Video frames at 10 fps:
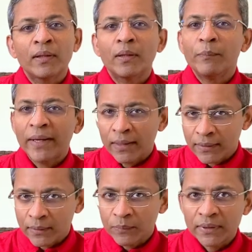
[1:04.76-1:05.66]
The
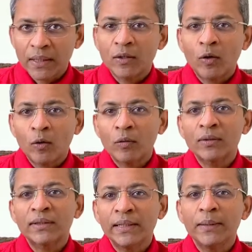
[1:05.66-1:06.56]
mechanisms that
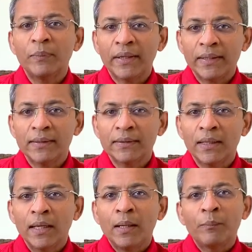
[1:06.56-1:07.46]
cause sleep lines
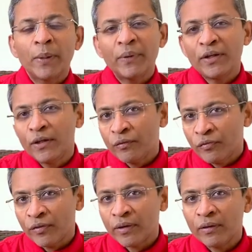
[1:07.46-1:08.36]
may be
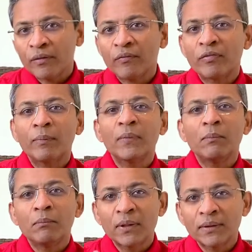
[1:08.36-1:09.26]
different from the
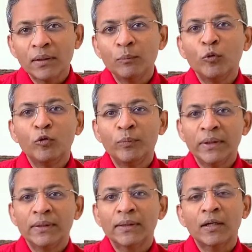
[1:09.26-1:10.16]
muscle
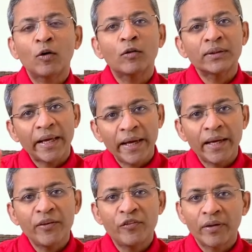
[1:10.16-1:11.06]
movements that cause
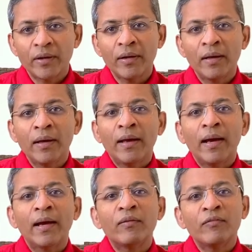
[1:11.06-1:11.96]
aging
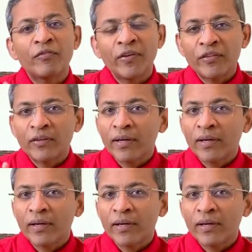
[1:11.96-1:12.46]
and facial